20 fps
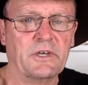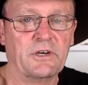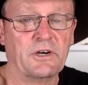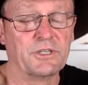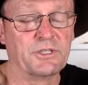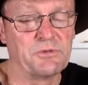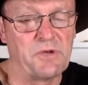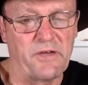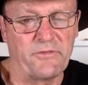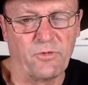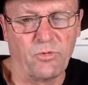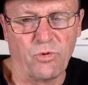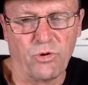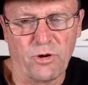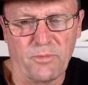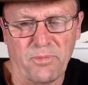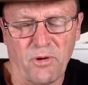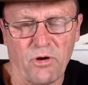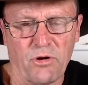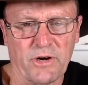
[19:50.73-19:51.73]
I do have a
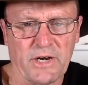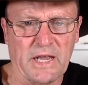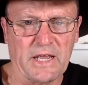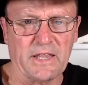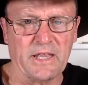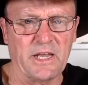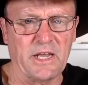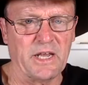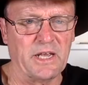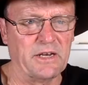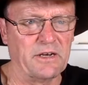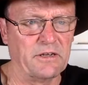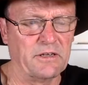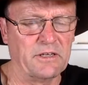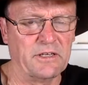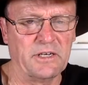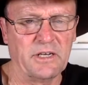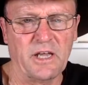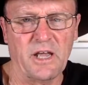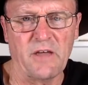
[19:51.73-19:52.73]
water blind out there, and,
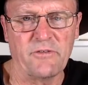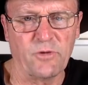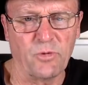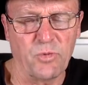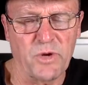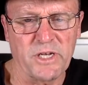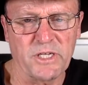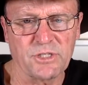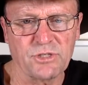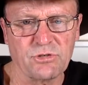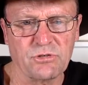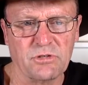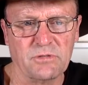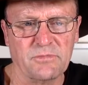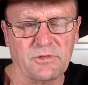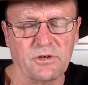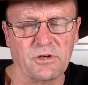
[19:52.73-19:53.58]
and over winter time,